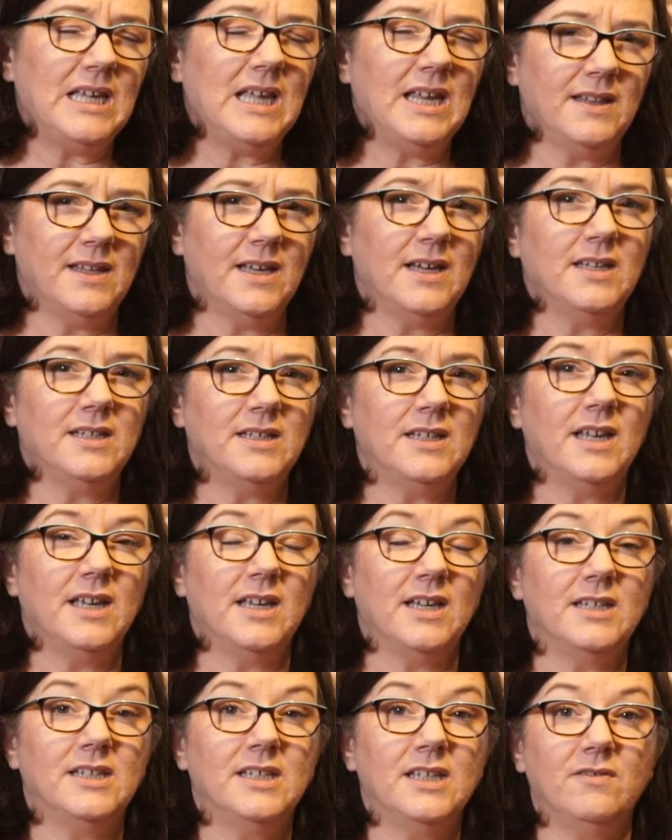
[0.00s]
in that
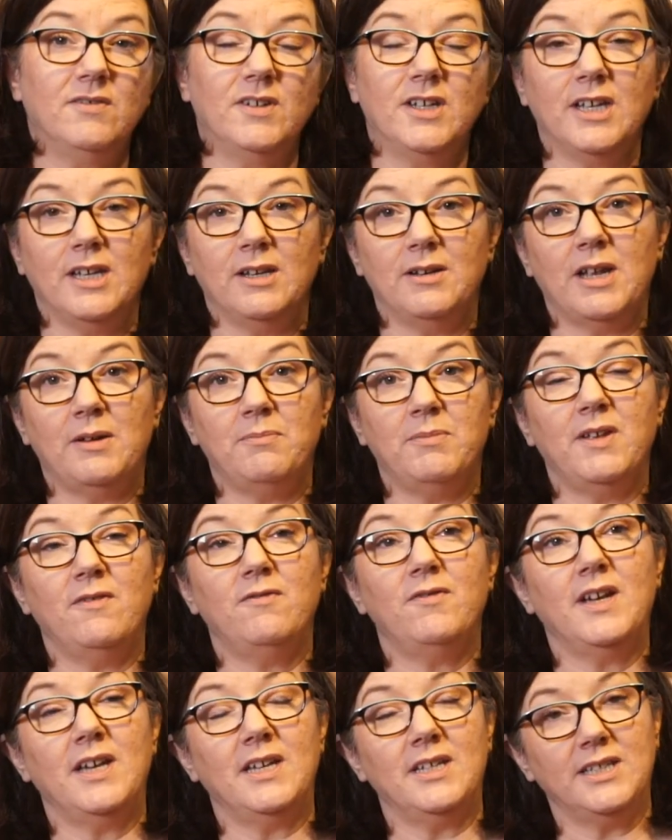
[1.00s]
negativity and may
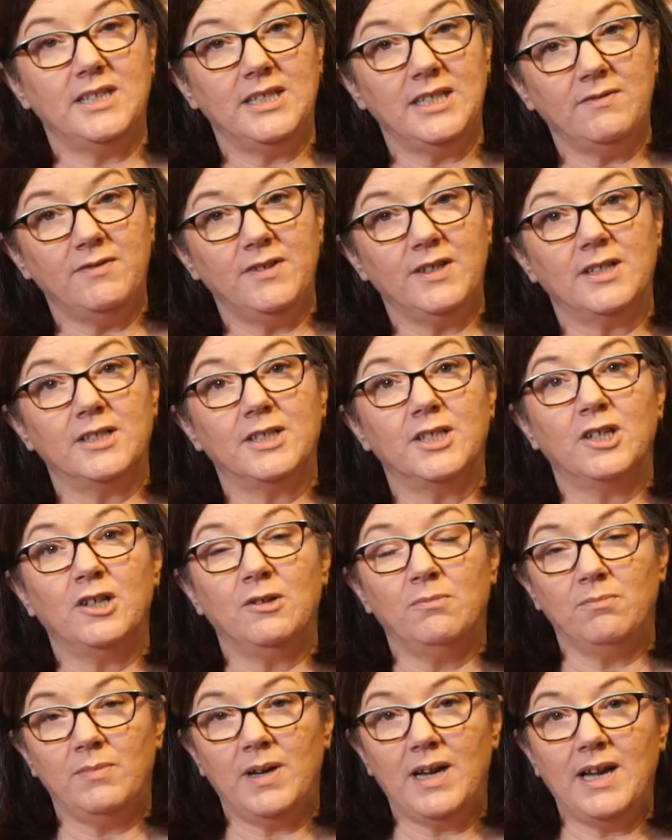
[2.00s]
find it difficult to
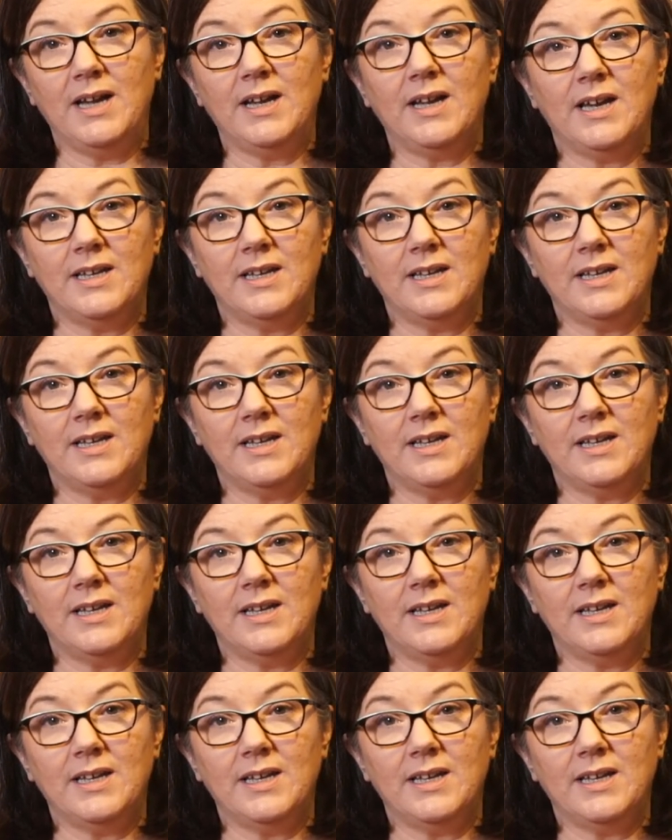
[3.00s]
come back